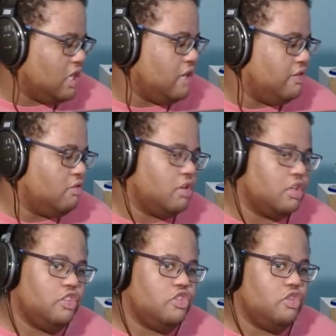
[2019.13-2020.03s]
If you want
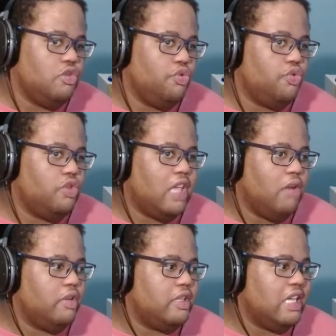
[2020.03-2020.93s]
to do that
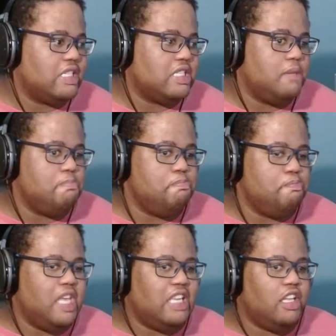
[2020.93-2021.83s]
with actually
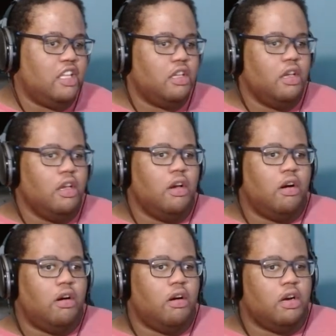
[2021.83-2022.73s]
MIDI
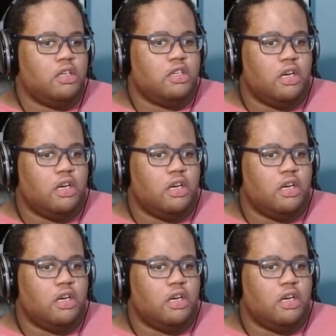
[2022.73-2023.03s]
on